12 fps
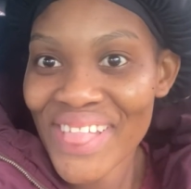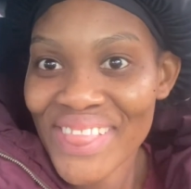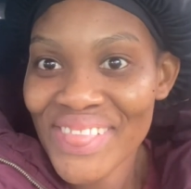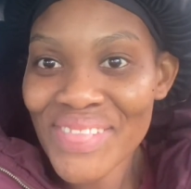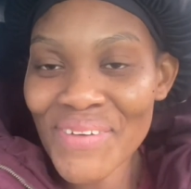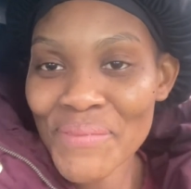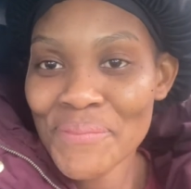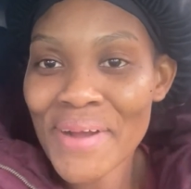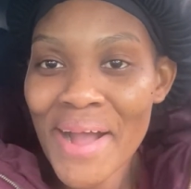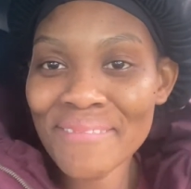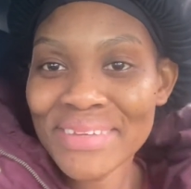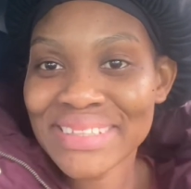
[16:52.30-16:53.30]
Look
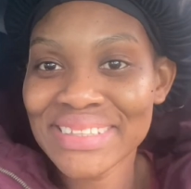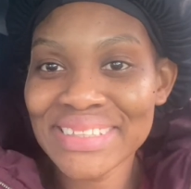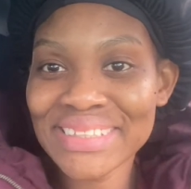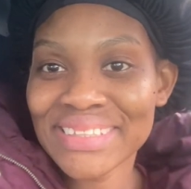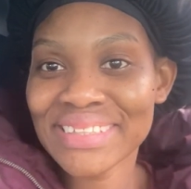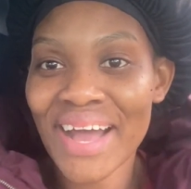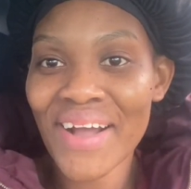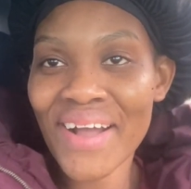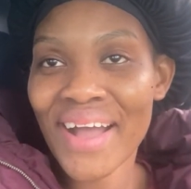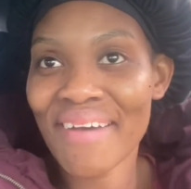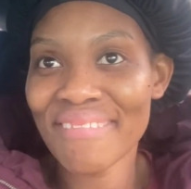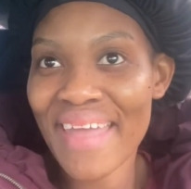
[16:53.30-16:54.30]
for me, sister.
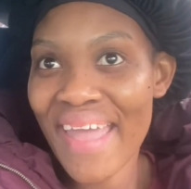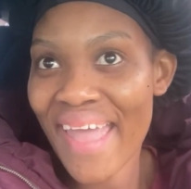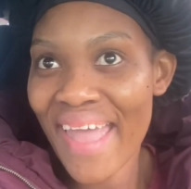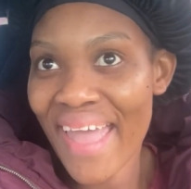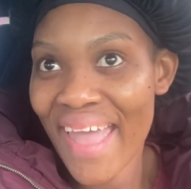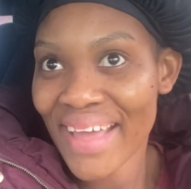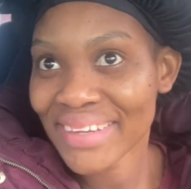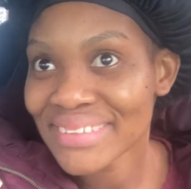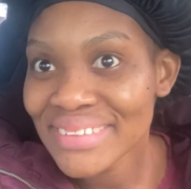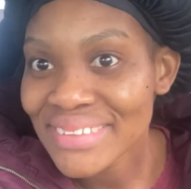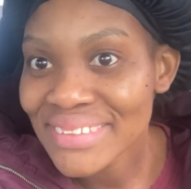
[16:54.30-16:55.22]
Coming.